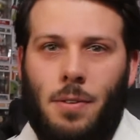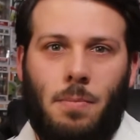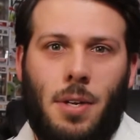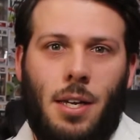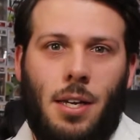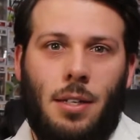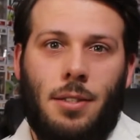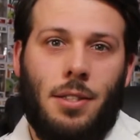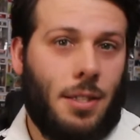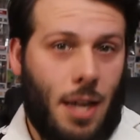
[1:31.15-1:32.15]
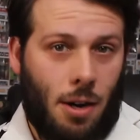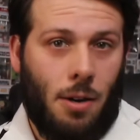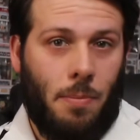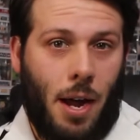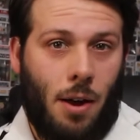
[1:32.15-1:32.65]
to be scared
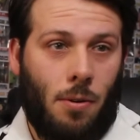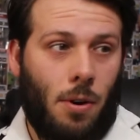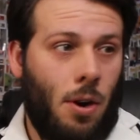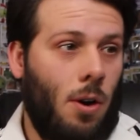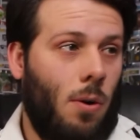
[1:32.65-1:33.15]
about